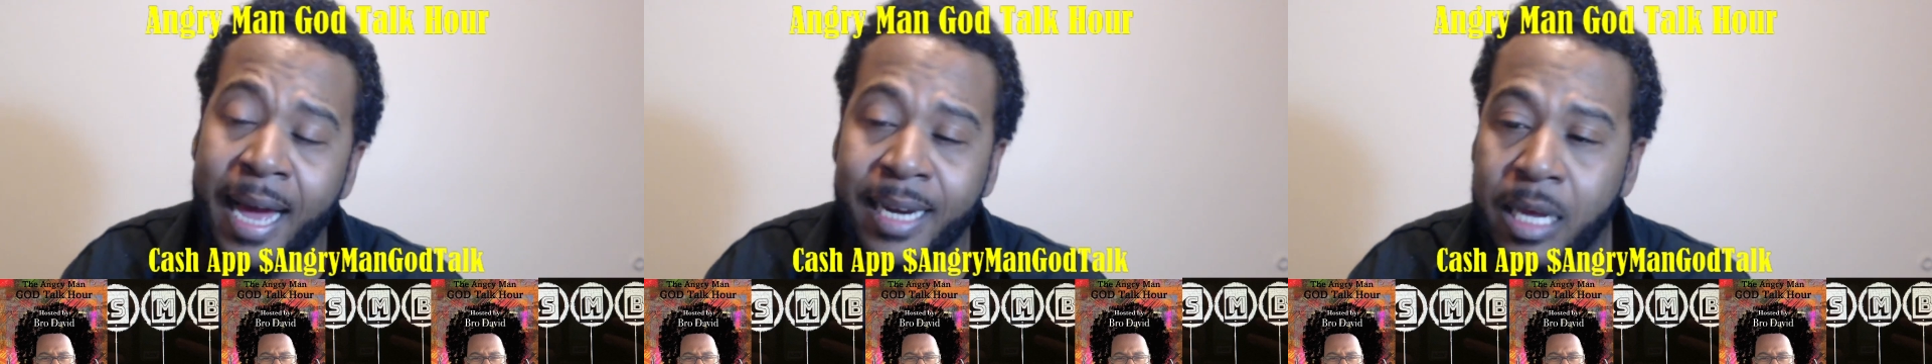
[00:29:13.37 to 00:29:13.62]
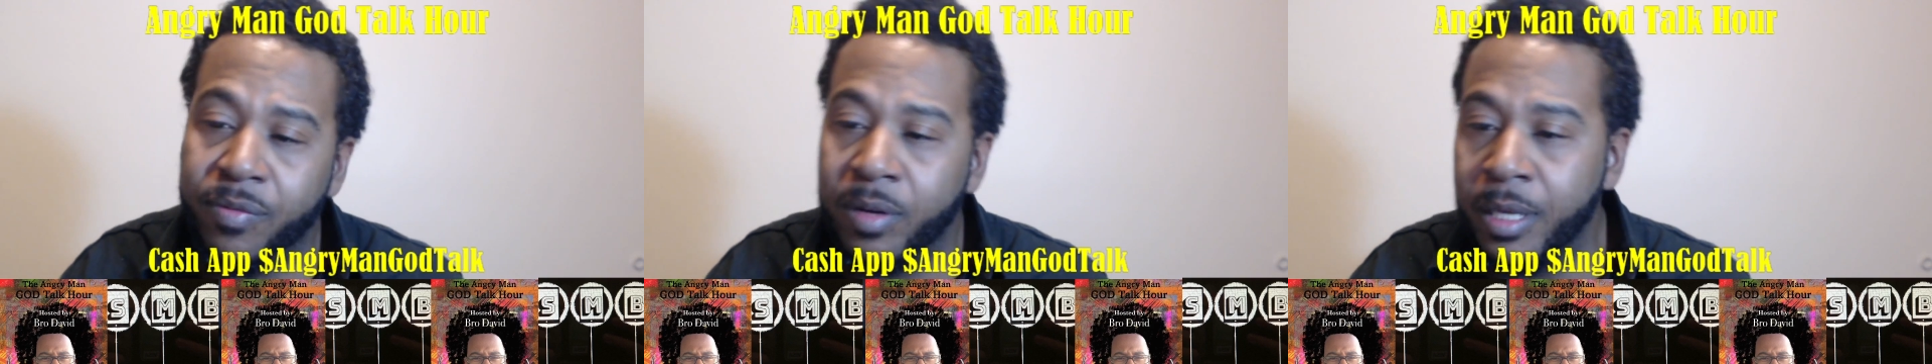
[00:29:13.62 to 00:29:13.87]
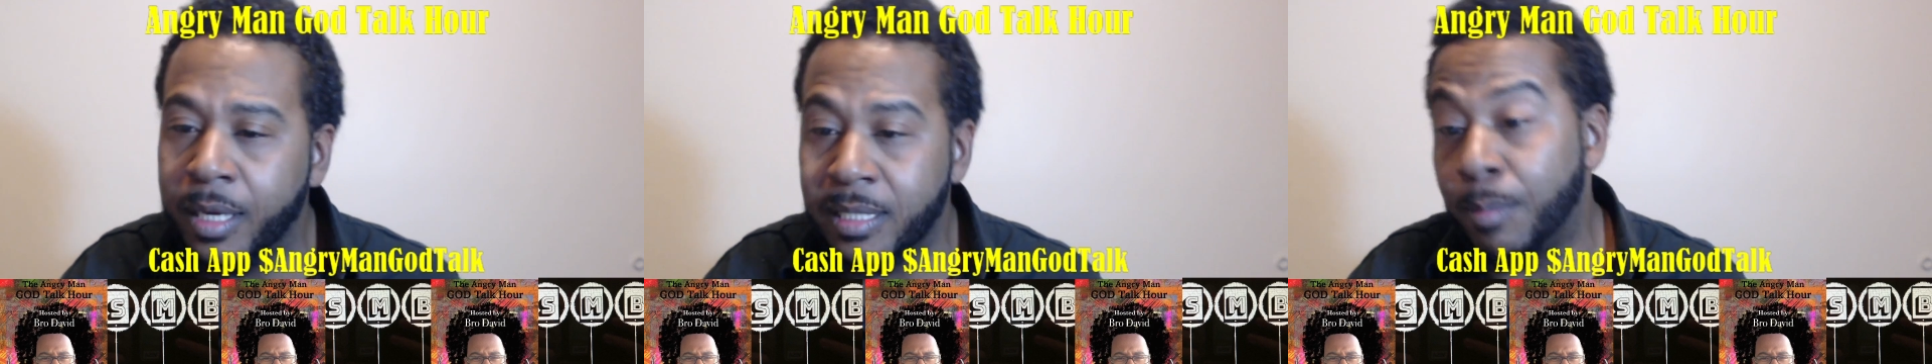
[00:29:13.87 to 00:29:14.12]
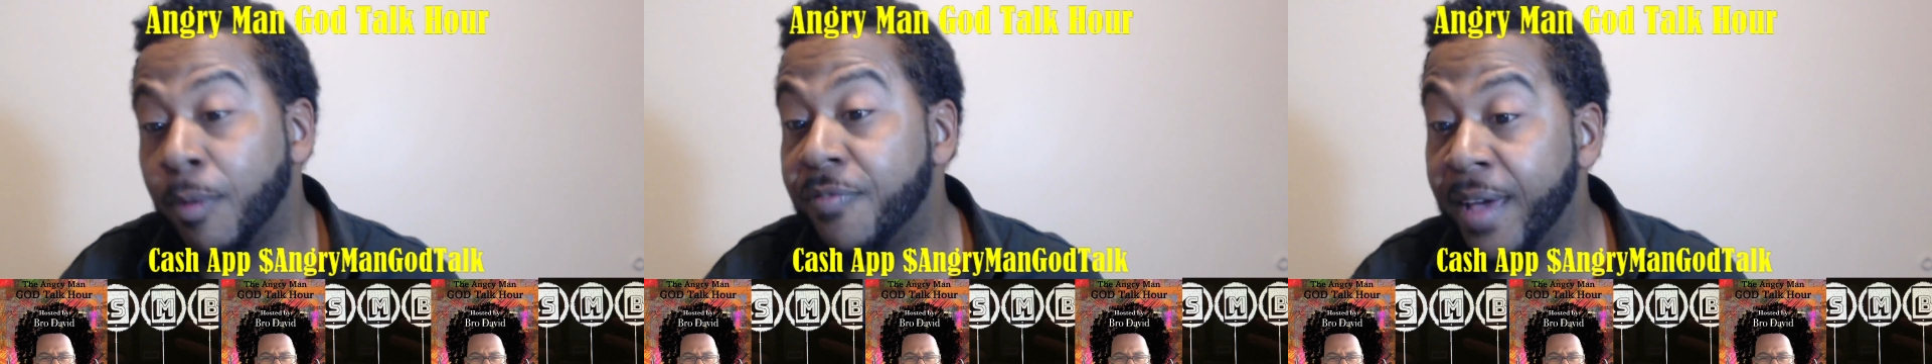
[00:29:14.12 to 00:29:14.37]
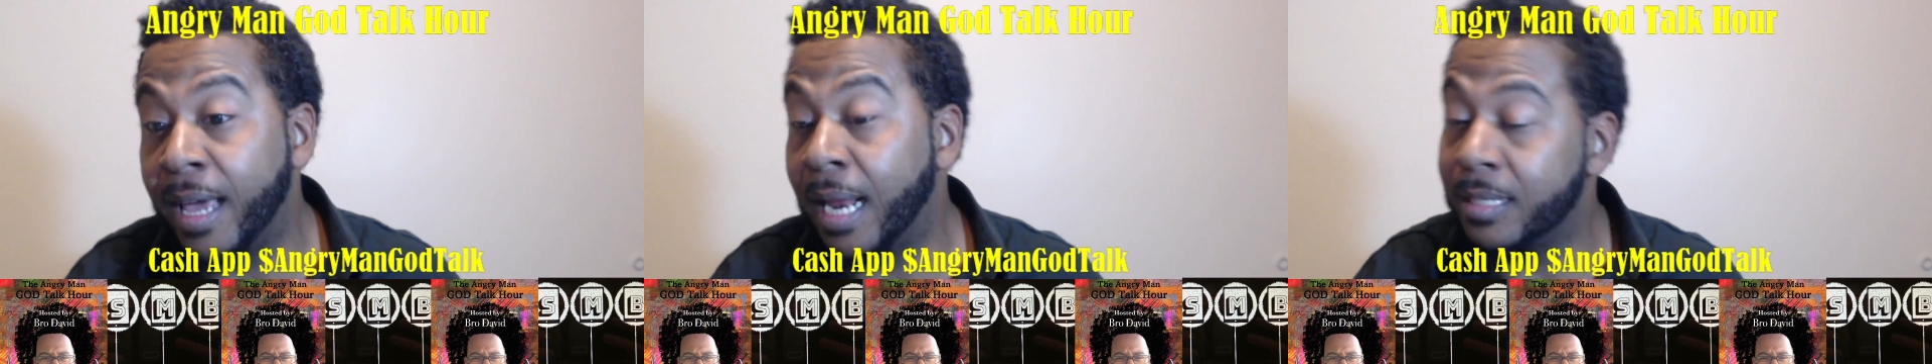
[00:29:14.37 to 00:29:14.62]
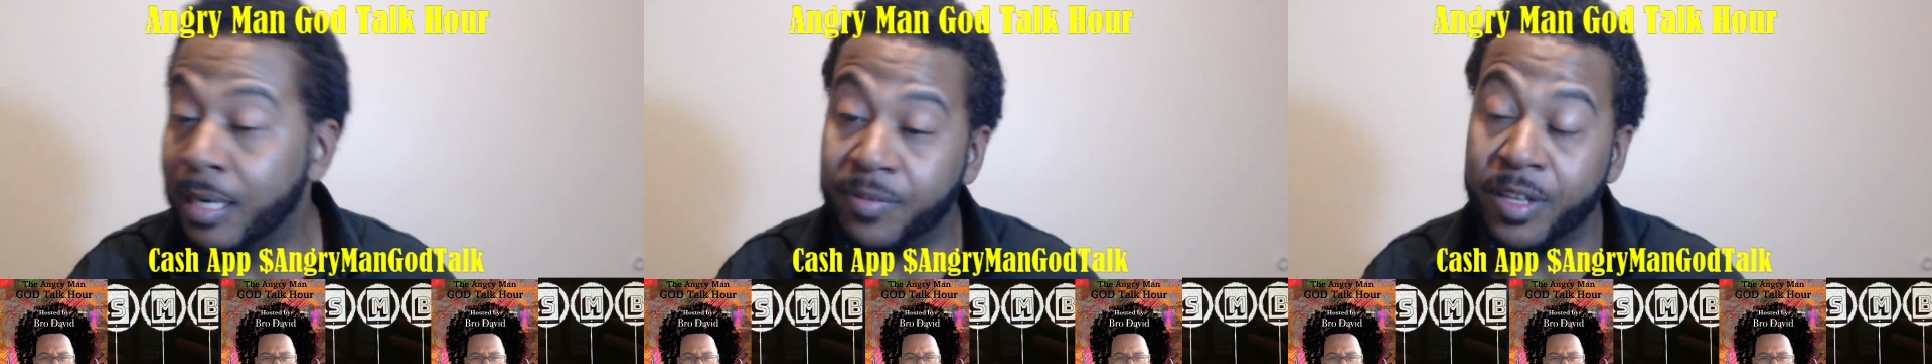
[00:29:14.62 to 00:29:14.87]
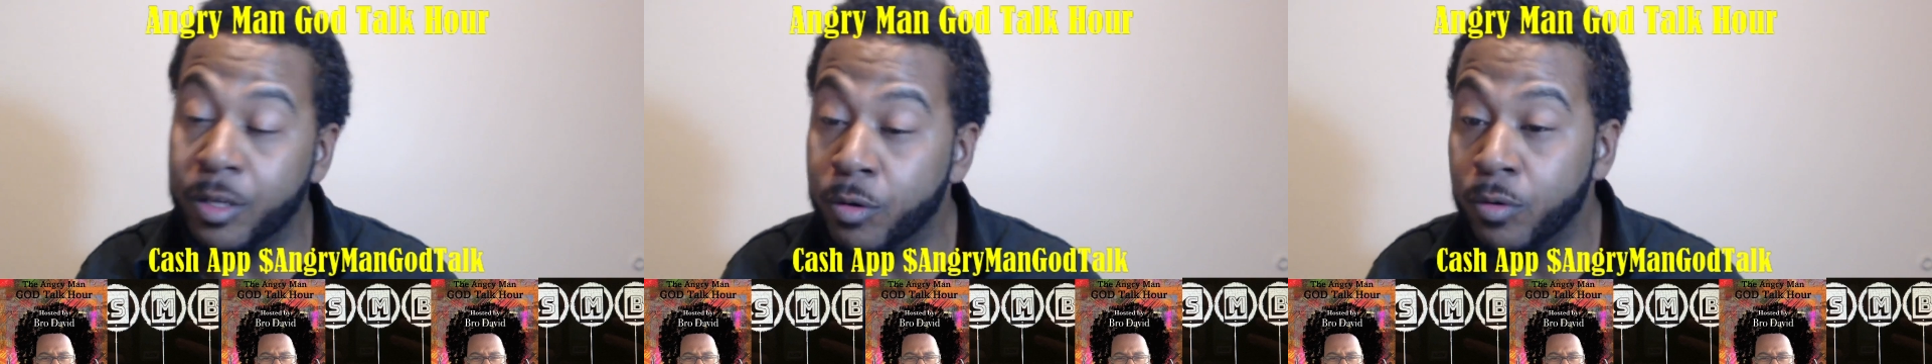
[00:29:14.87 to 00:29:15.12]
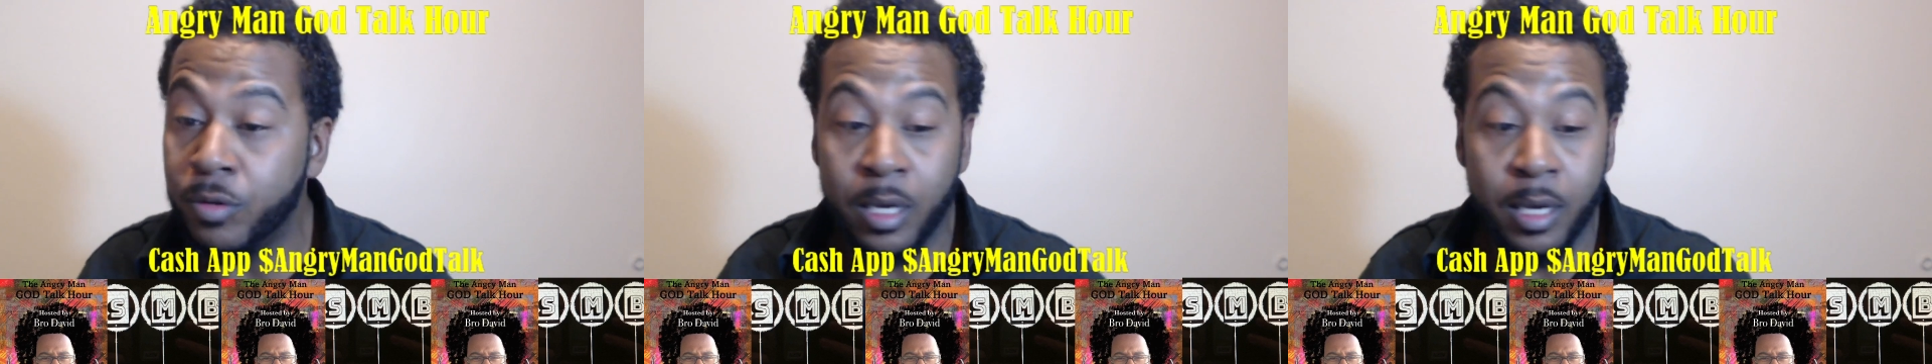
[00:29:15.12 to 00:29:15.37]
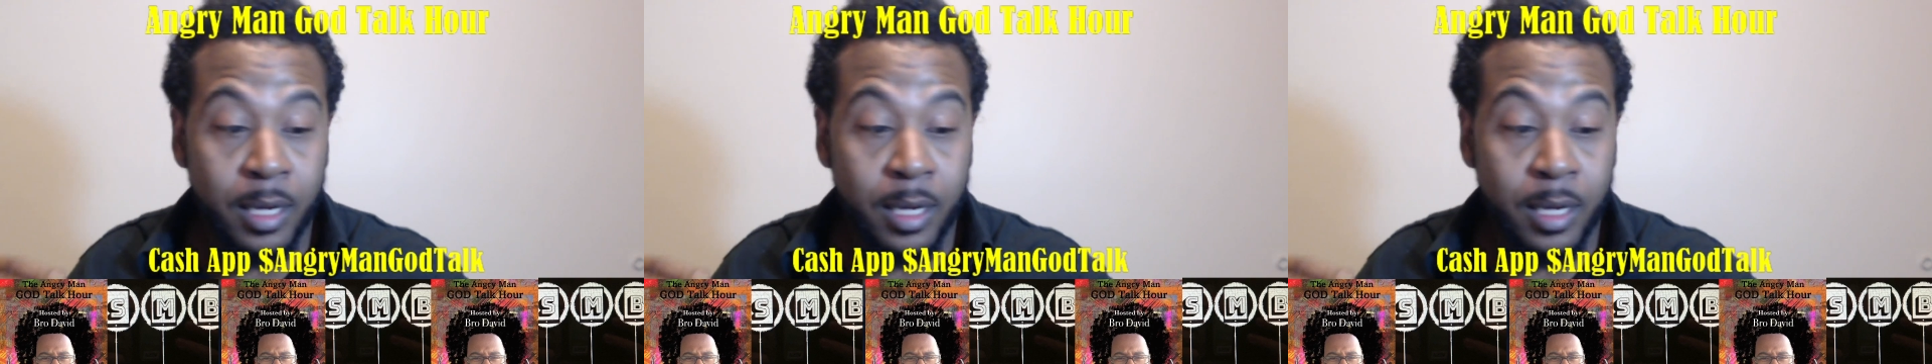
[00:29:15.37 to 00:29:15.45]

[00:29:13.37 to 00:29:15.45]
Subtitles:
I definitely, because I'm a fan, I definitely use